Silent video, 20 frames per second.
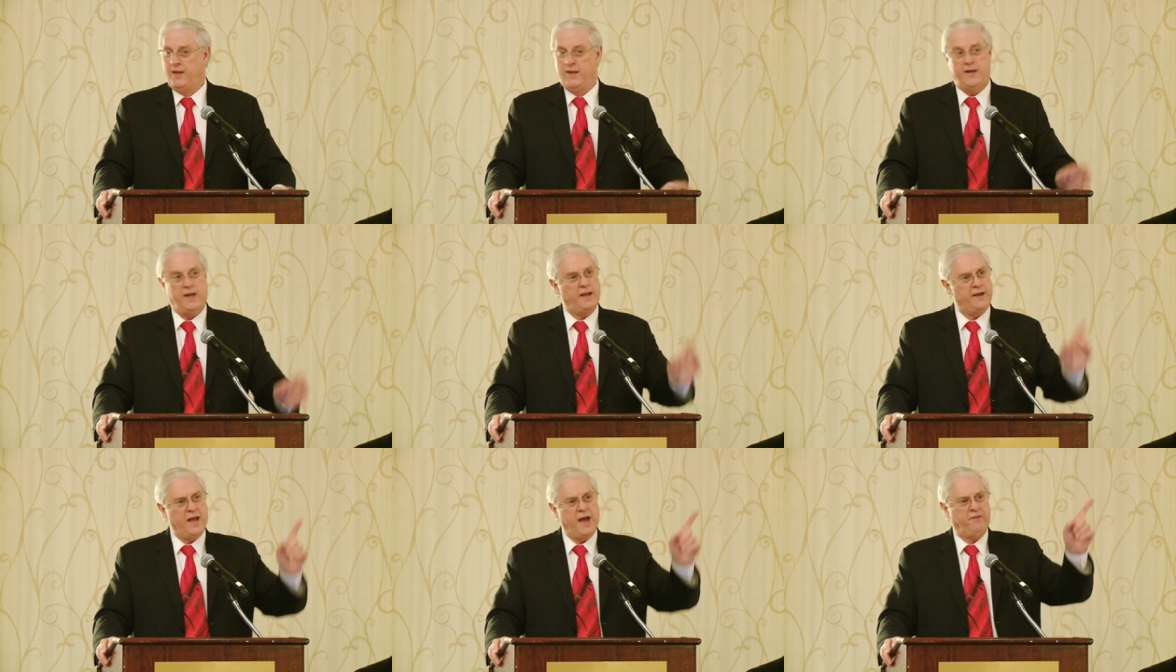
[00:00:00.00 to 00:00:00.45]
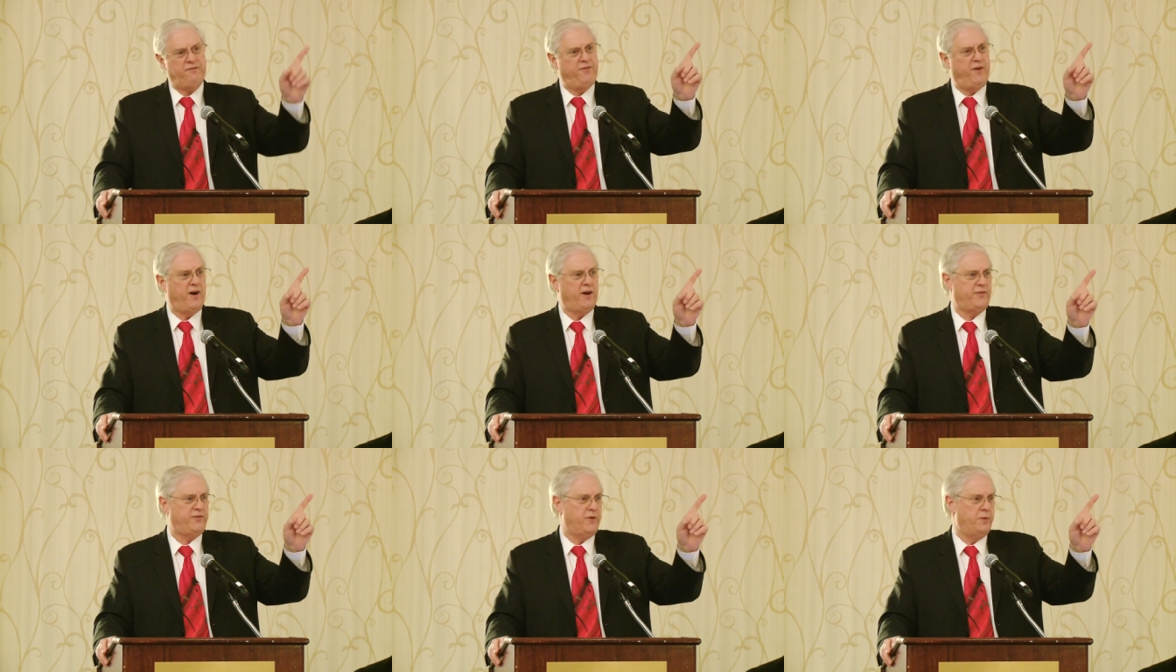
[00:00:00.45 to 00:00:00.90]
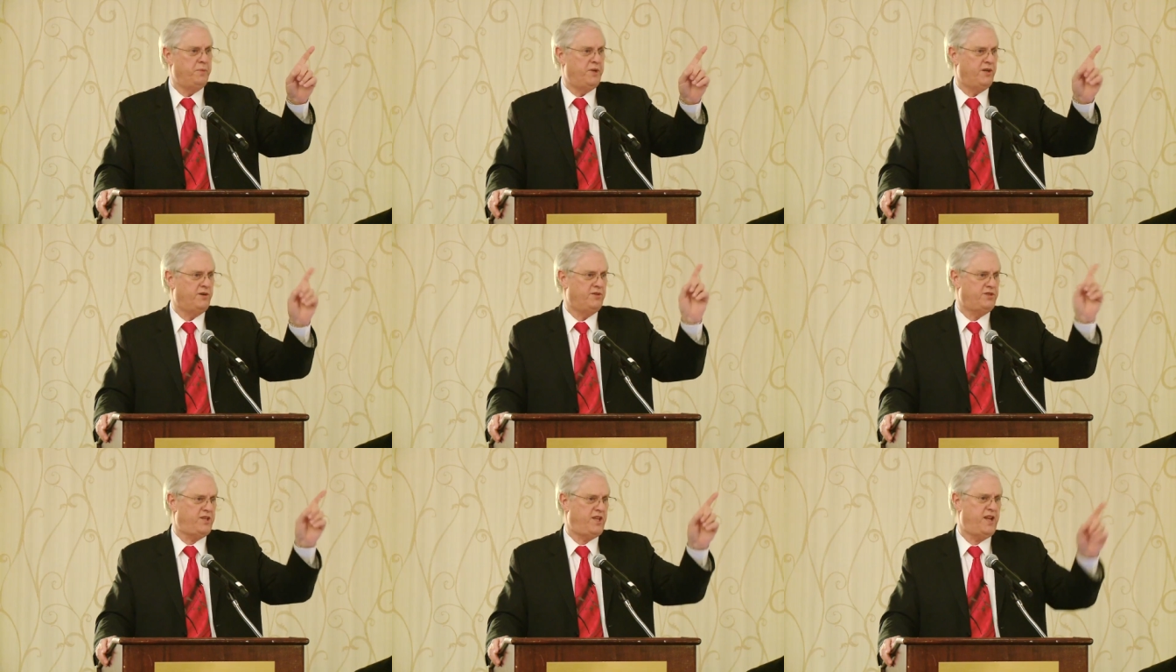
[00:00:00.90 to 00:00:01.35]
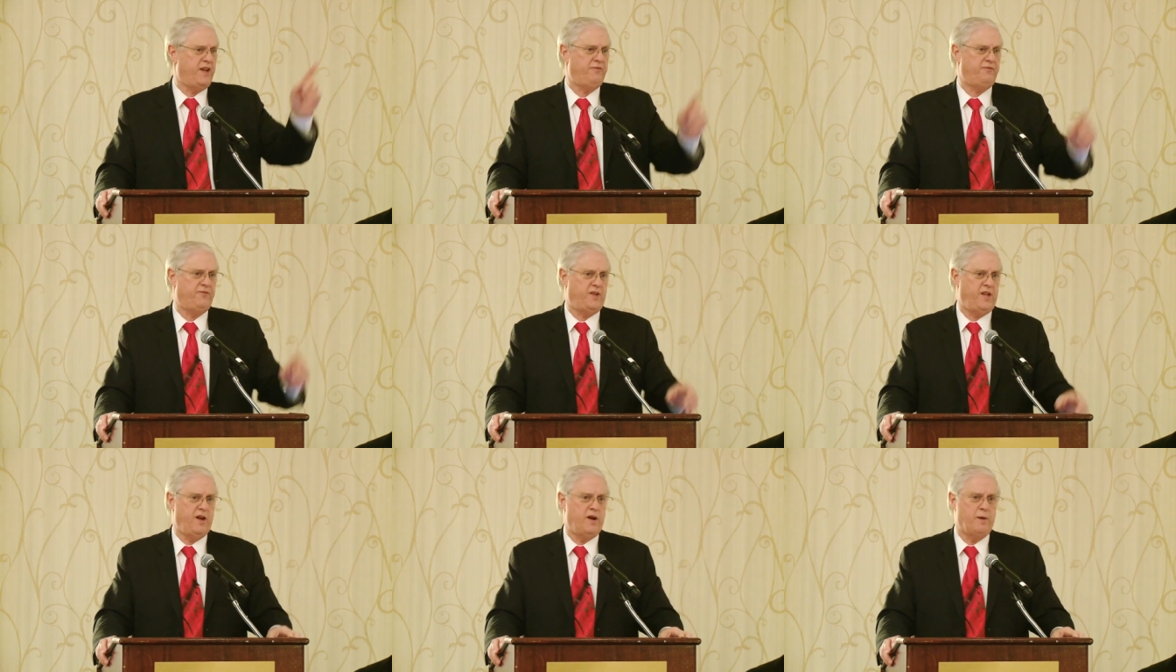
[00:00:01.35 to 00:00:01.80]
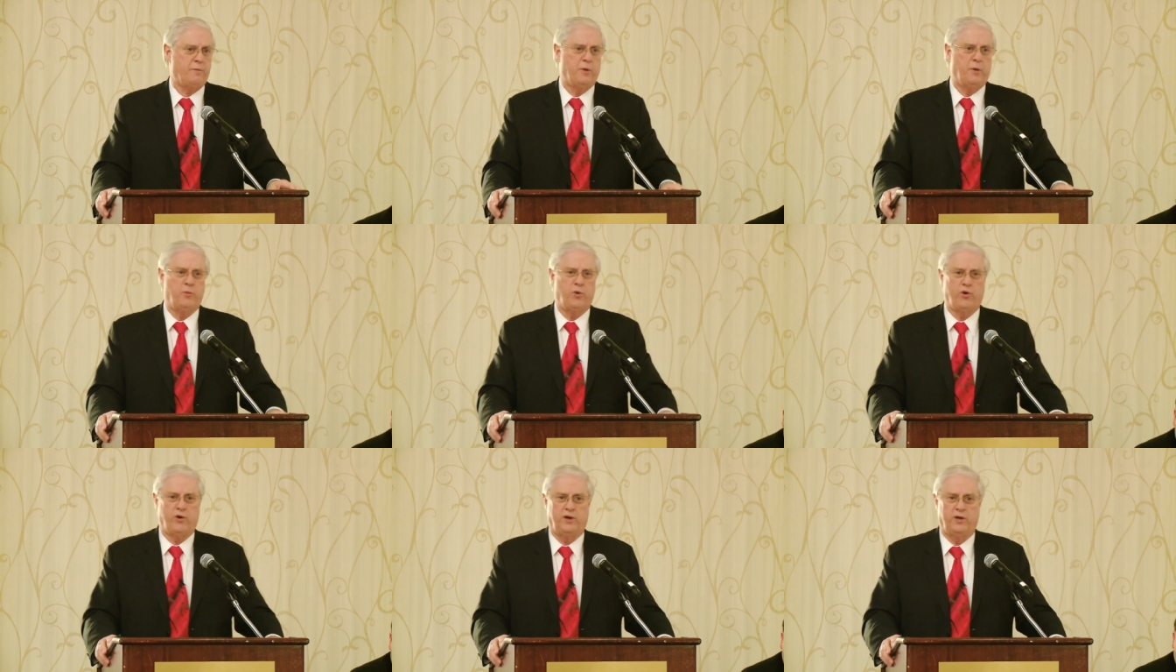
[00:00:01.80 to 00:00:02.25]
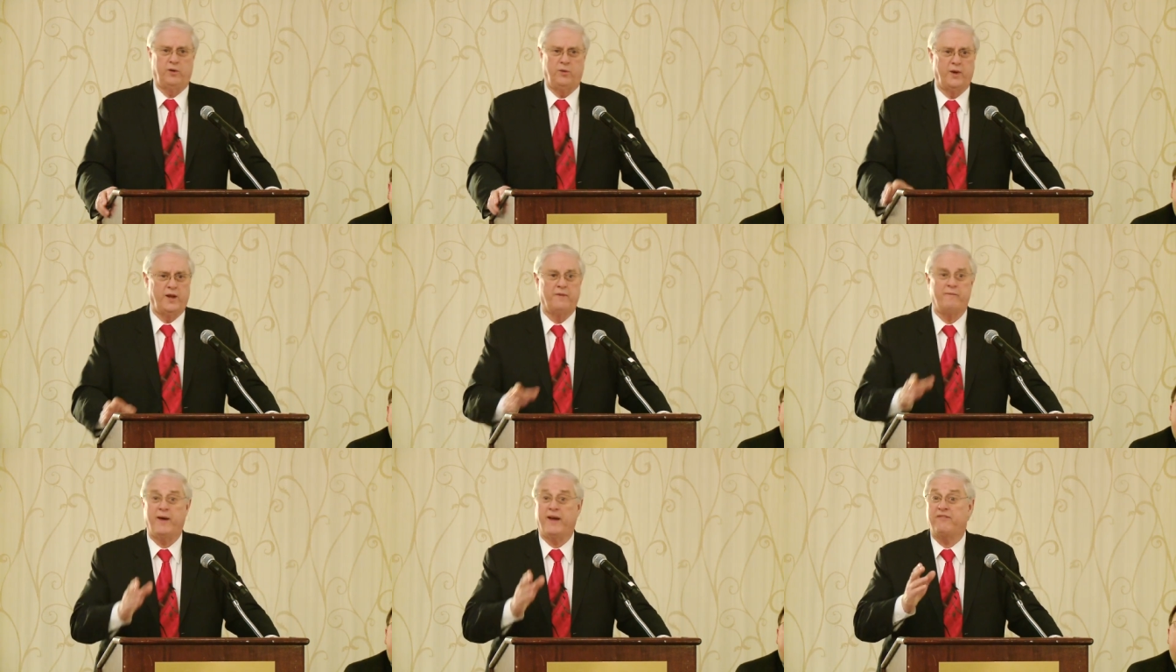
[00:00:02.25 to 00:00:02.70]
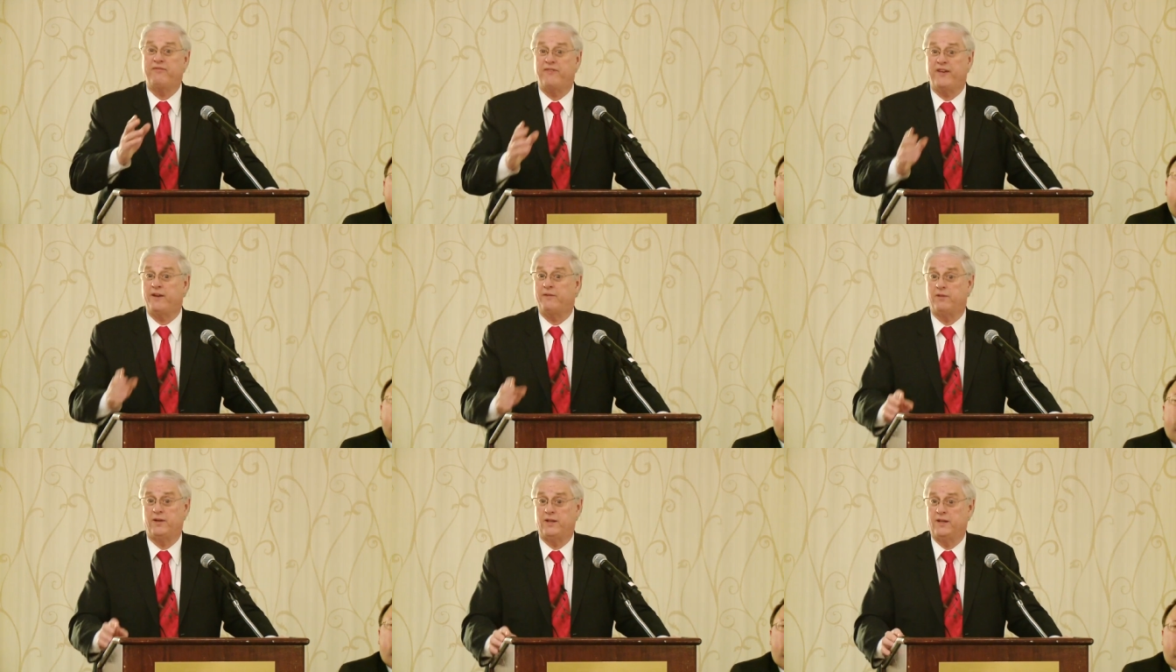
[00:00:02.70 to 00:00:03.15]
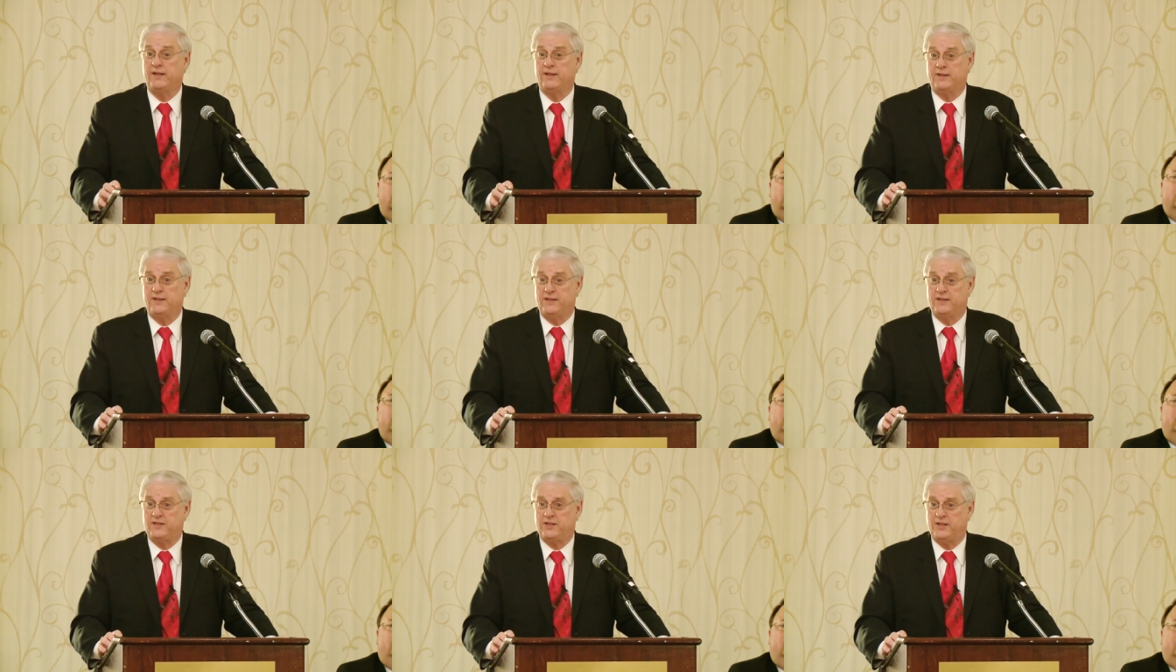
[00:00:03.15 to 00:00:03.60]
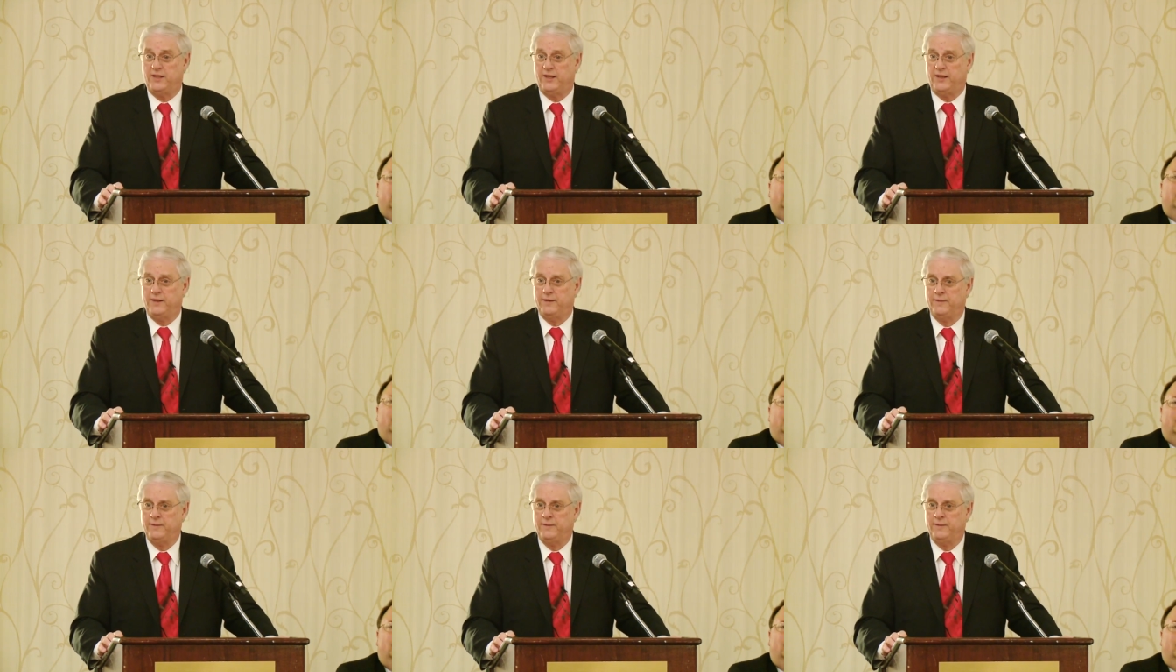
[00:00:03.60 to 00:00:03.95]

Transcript: Now, not far from here is the FDR Memorial, one of my favorite in DC.